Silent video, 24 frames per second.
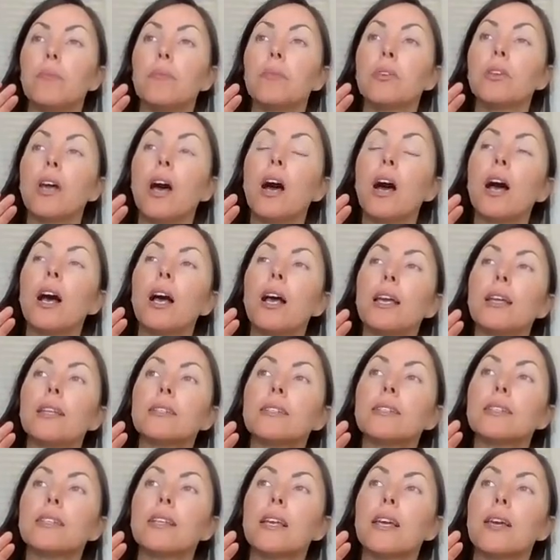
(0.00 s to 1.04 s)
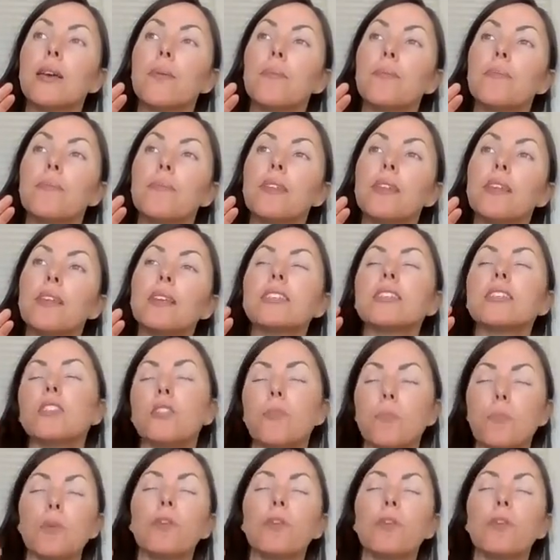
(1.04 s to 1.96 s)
not, this is a